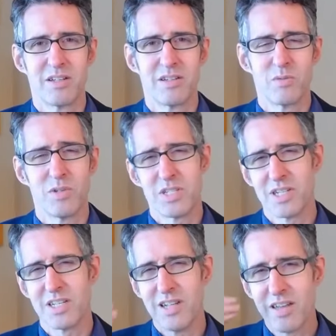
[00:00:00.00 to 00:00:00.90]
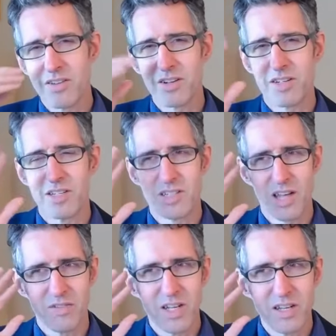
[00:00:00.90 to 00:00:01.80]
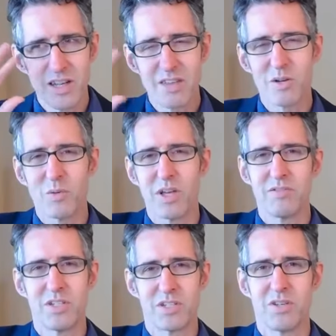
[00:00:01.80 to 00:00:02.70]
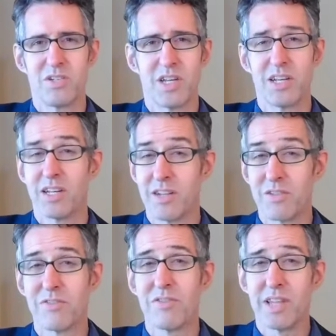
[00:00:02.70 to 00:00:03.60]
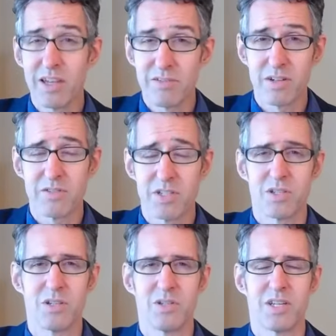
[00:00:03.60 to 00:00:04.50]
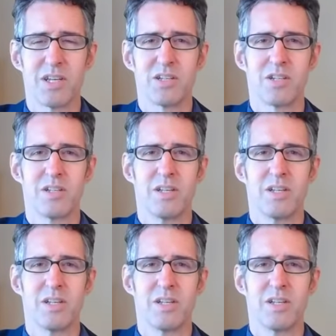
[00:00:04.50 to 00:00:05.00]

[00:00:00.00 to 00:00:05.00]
which is another, it's kind of another way of dissociating, another flavor of dissociation,